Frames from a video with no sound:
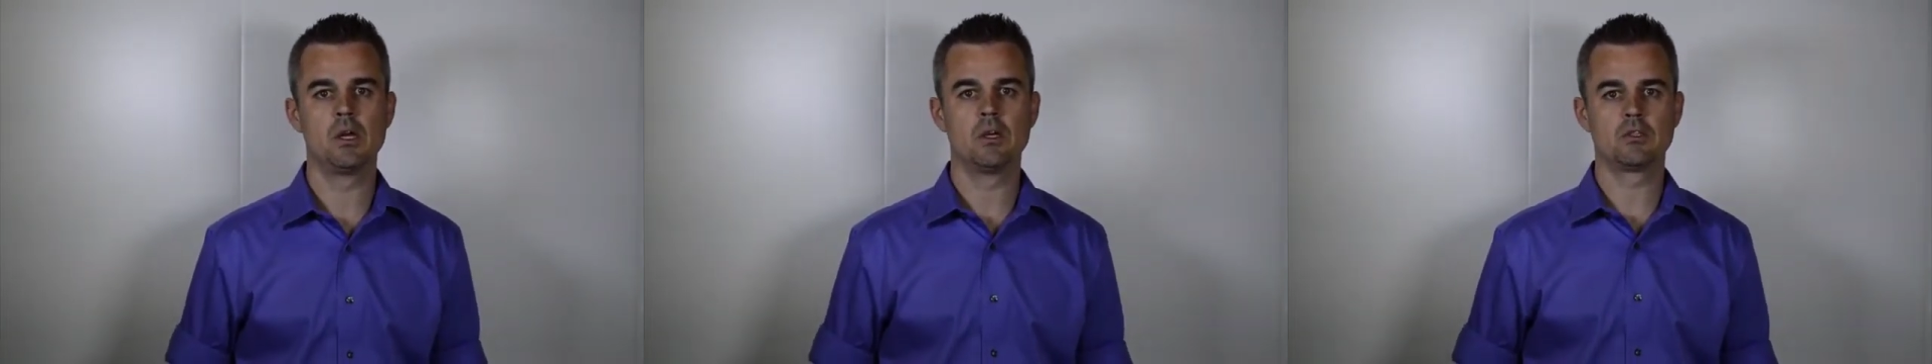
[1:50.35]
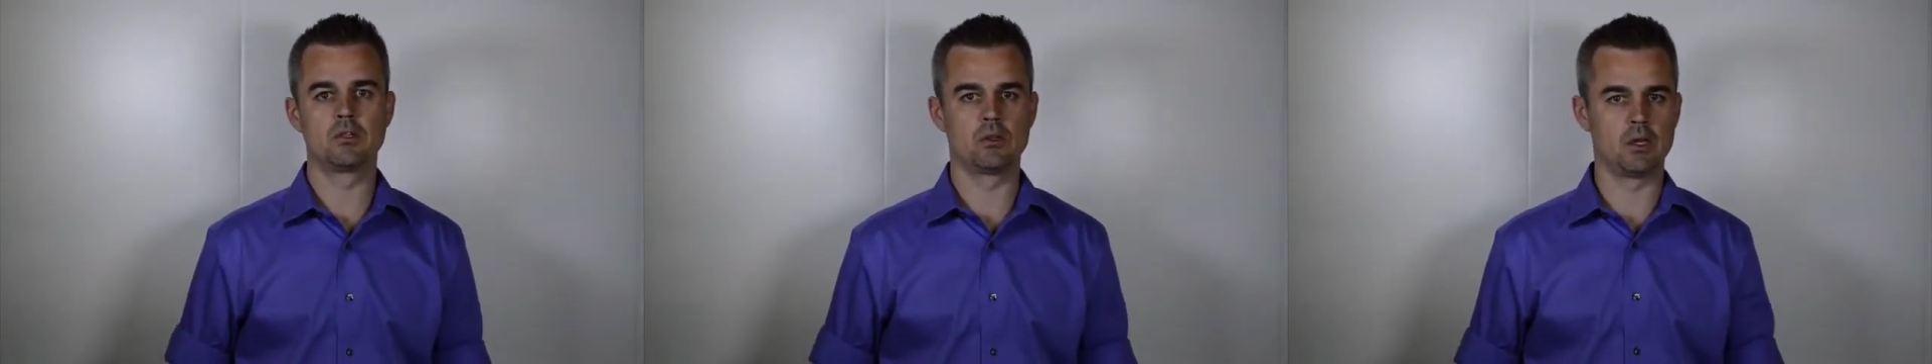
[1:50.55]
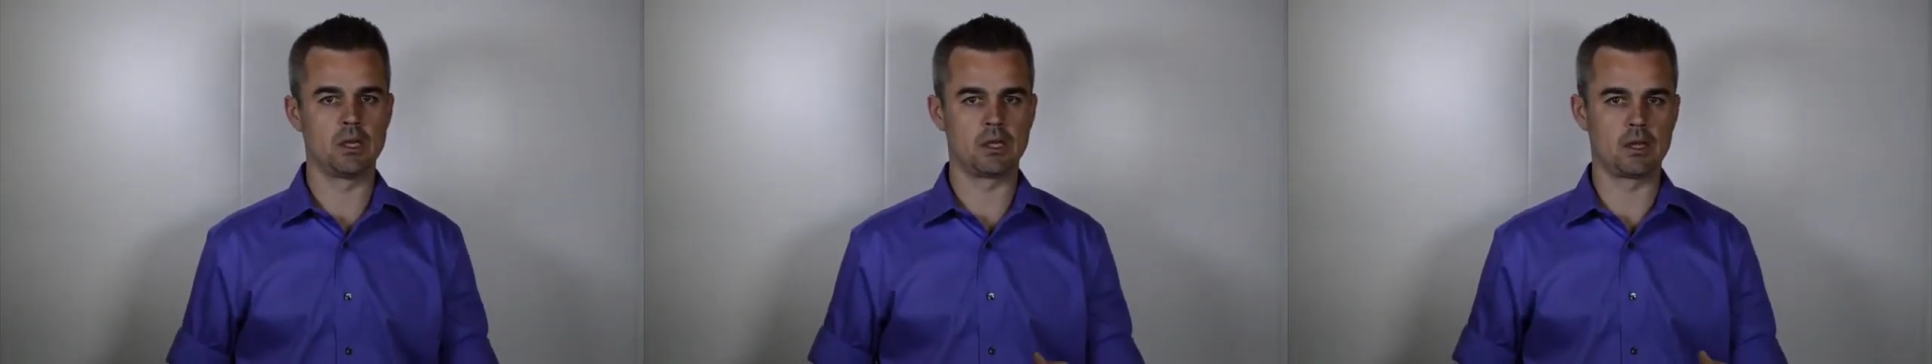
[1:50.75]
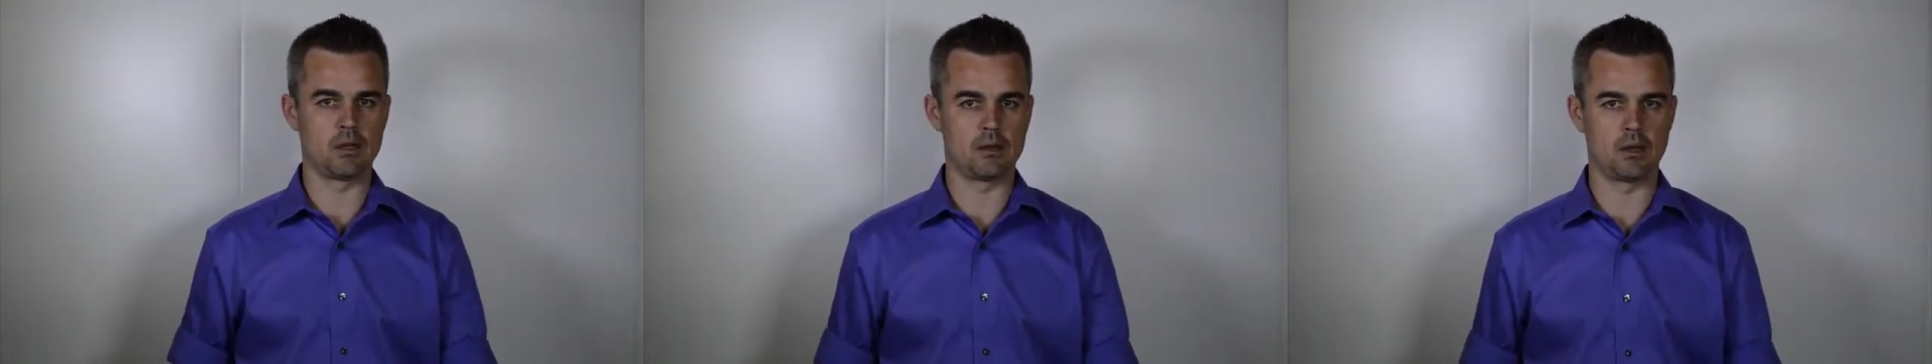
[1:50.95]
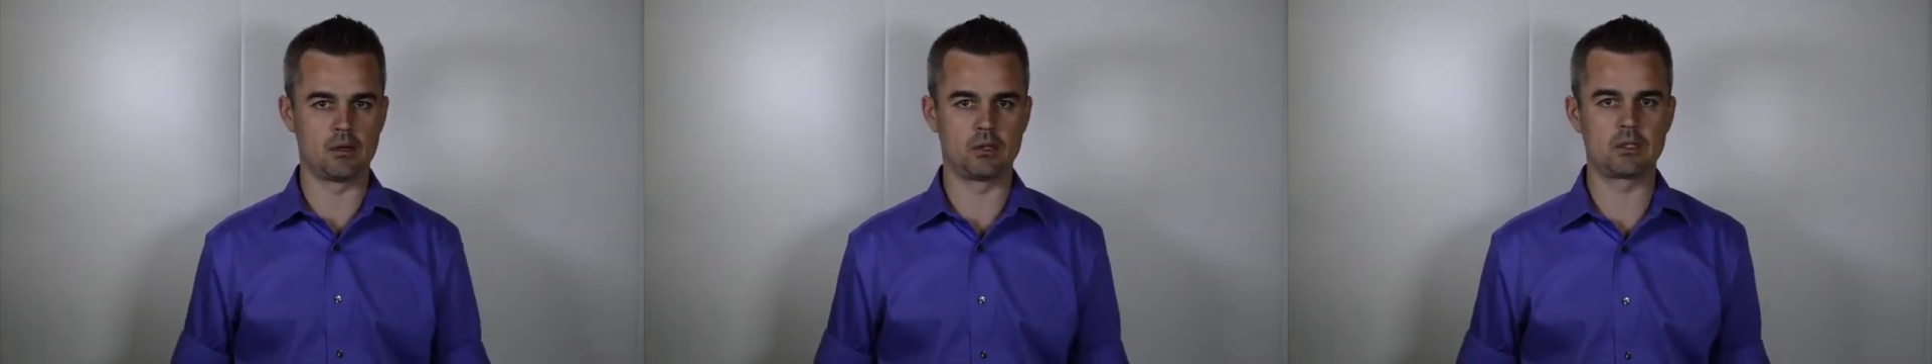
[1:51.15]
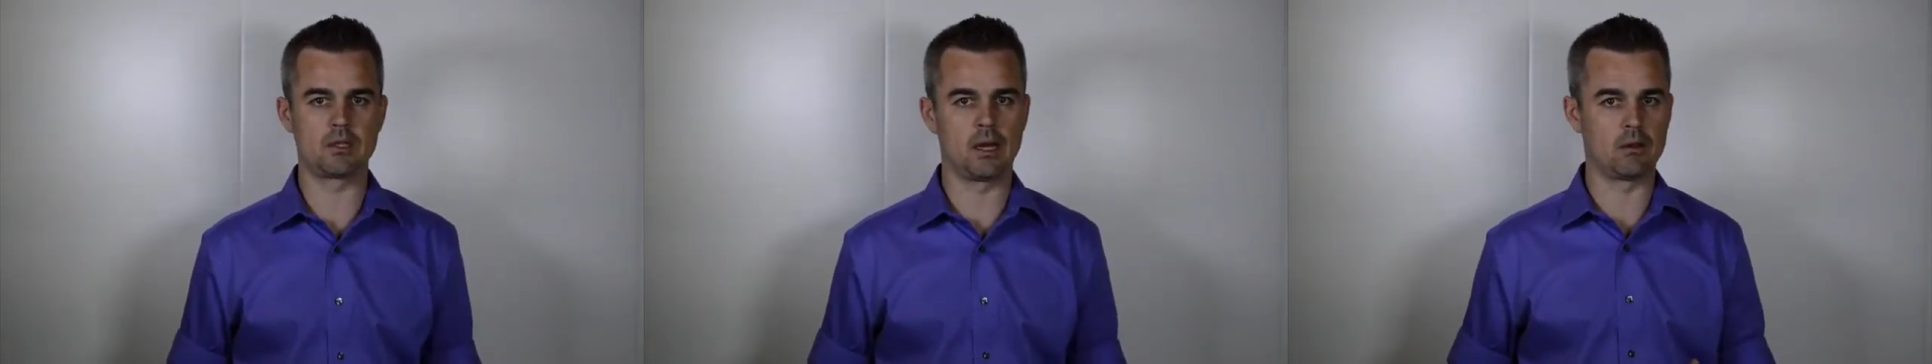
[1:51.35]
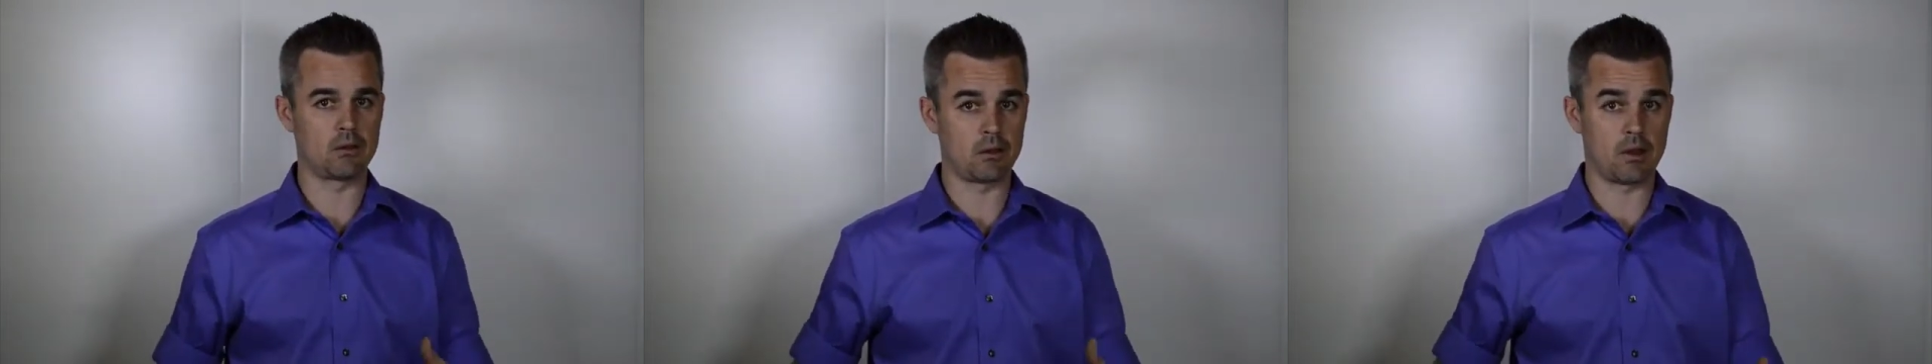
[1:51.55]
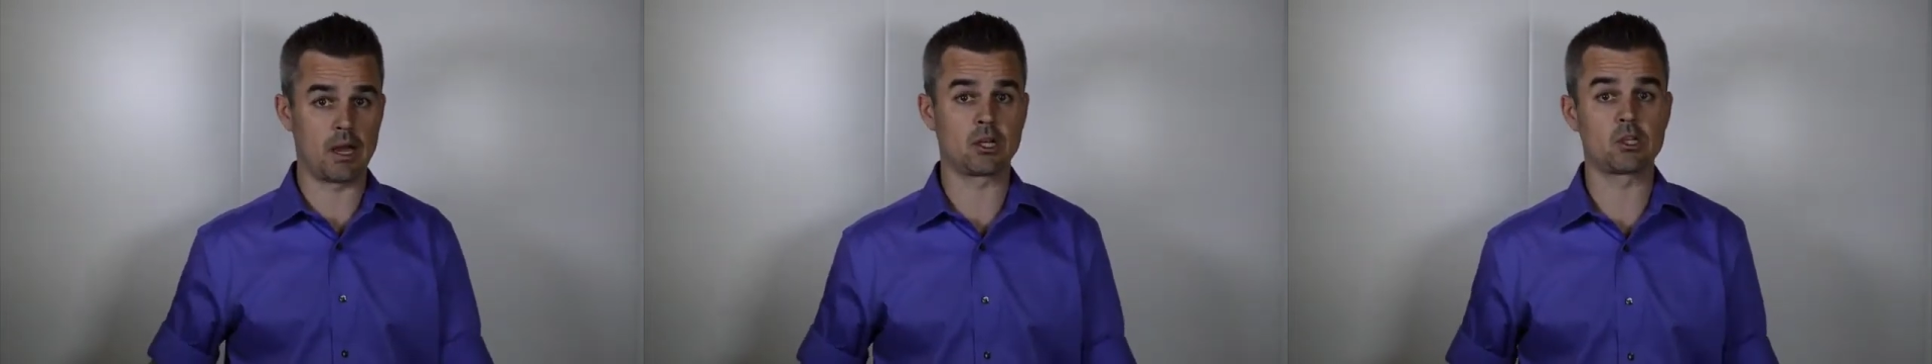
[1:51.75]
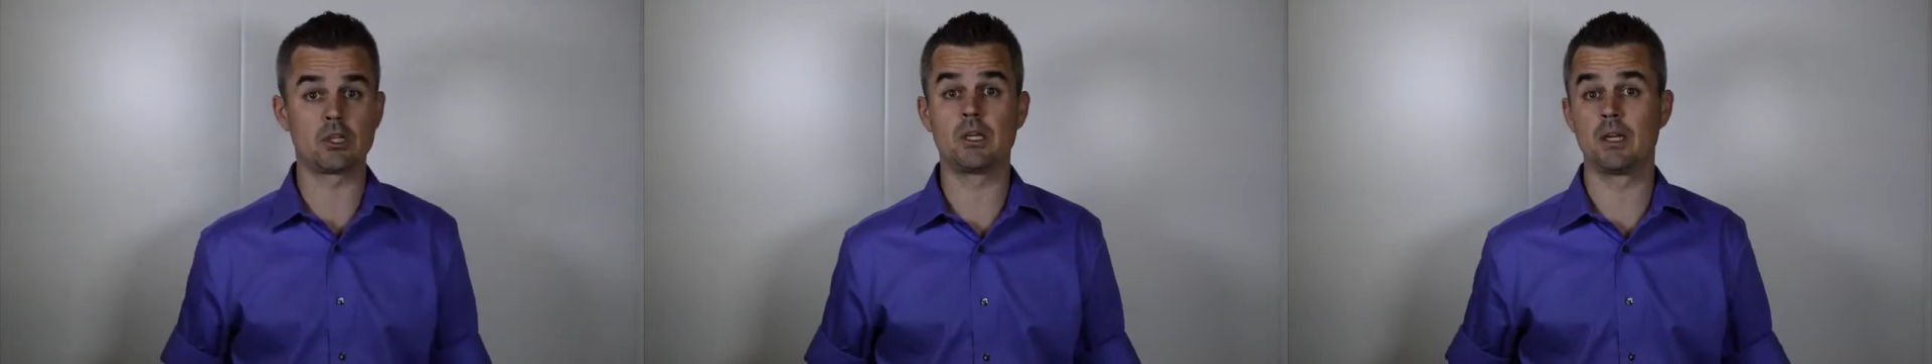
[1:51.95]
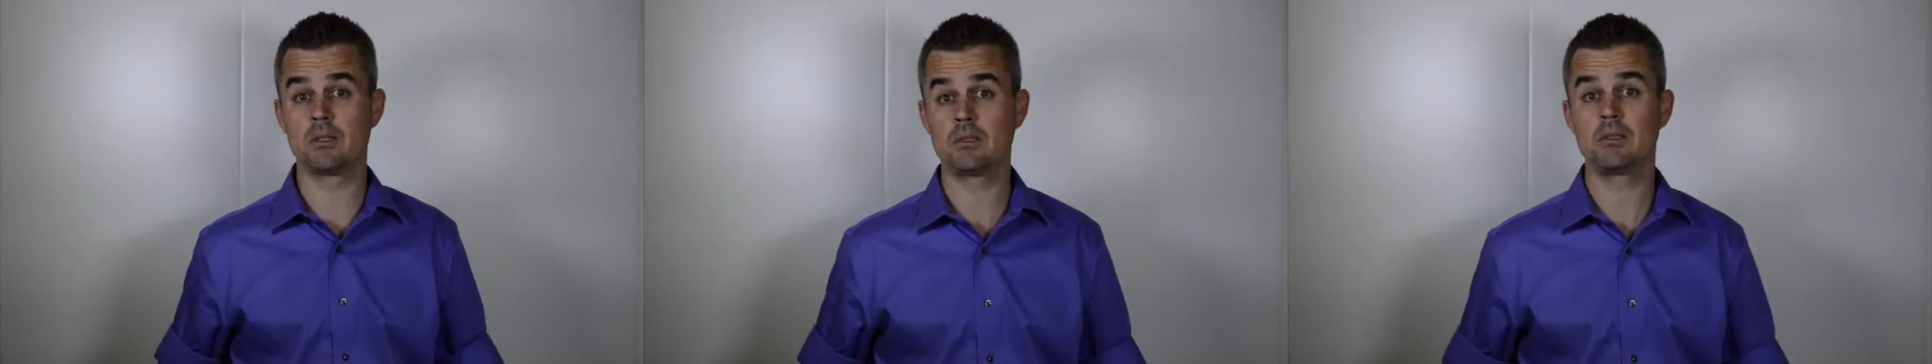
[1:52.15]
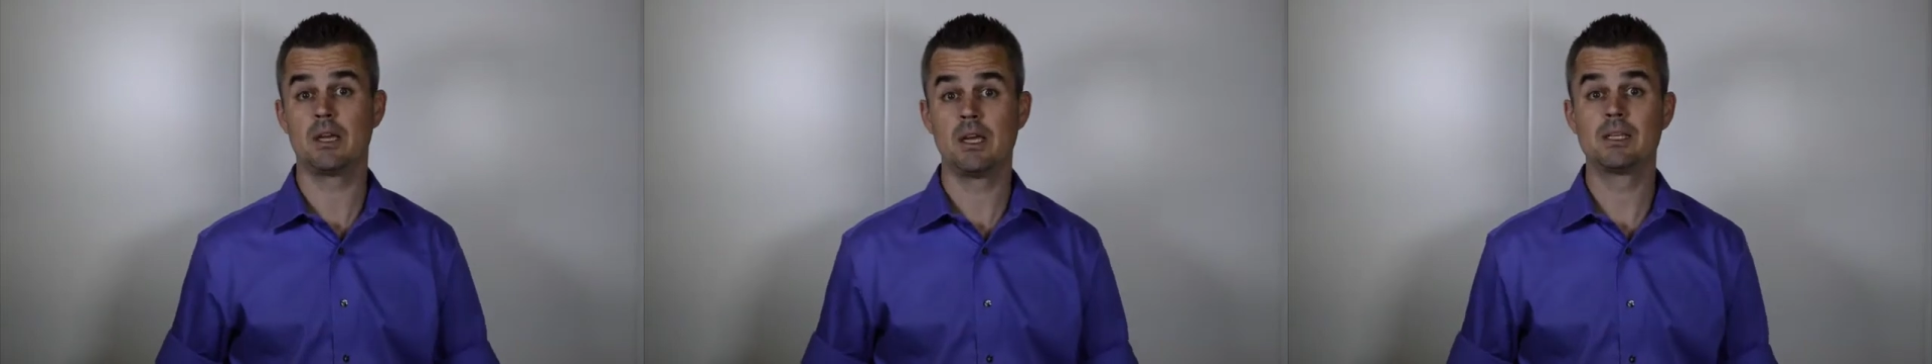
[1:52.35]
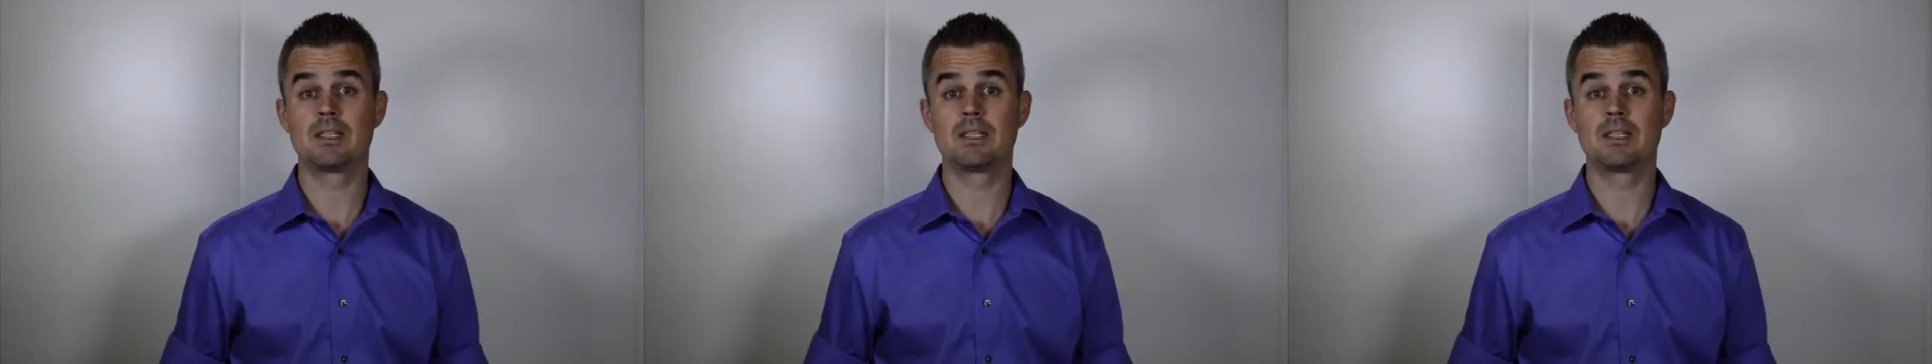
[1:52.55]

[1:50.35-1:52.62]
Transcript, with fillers: so they can understand that there actually is